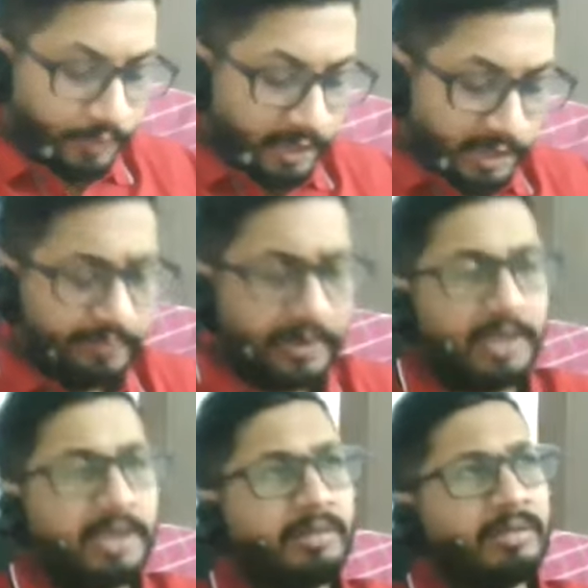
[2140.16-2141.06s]
If
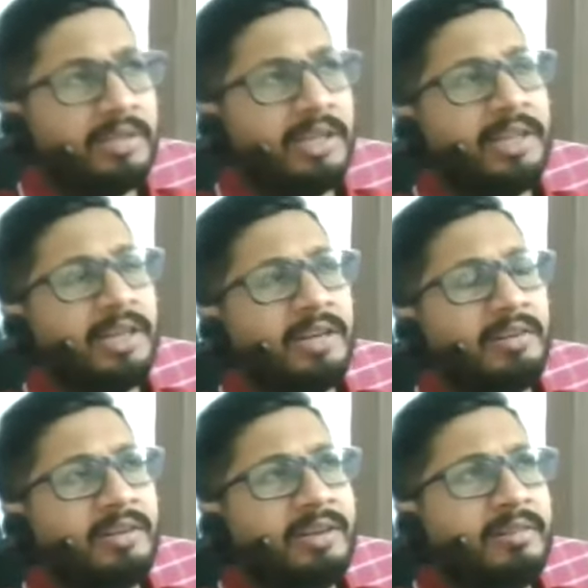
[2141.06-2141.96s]
I say that
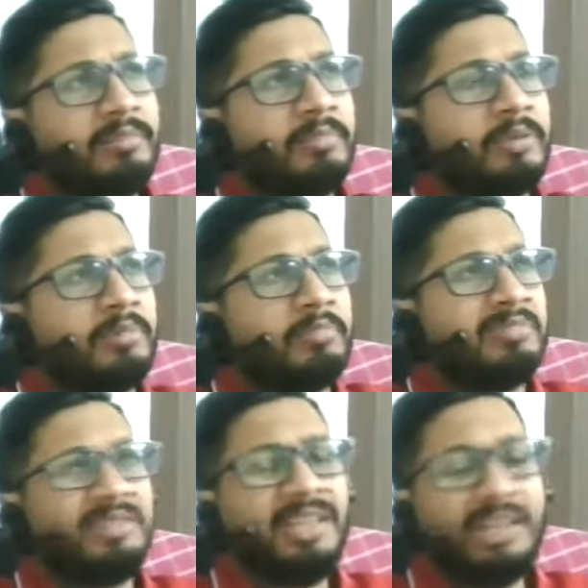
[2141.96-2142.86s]

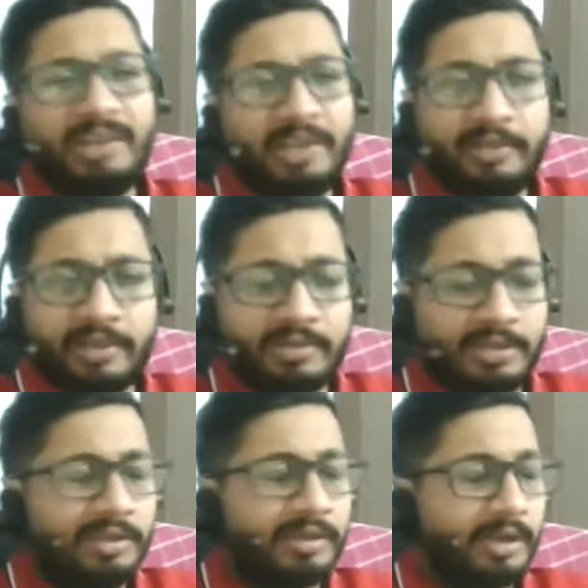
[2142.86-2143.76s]
C, leave it,
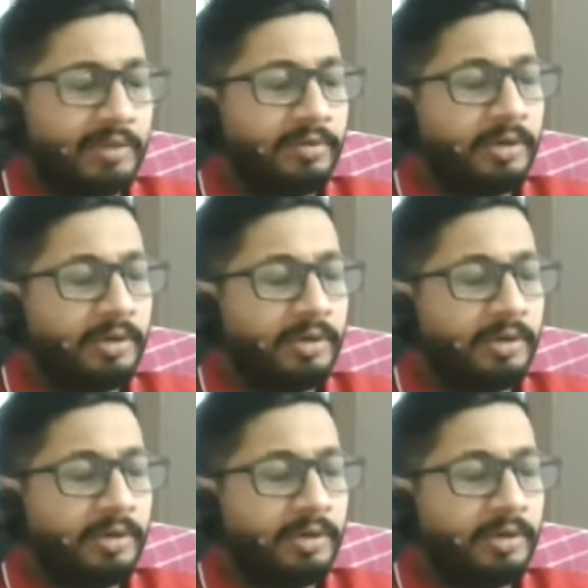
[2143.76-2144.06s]
C drive.